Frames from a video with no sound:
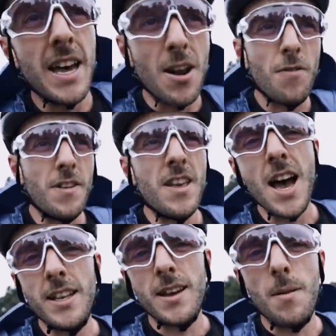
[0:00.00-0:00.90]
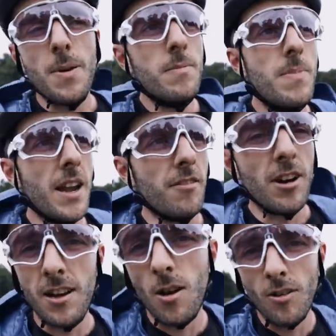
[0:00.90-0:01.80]
but then often that ends up being a
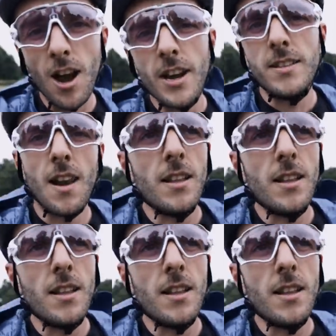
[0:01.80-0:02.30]
really long ride into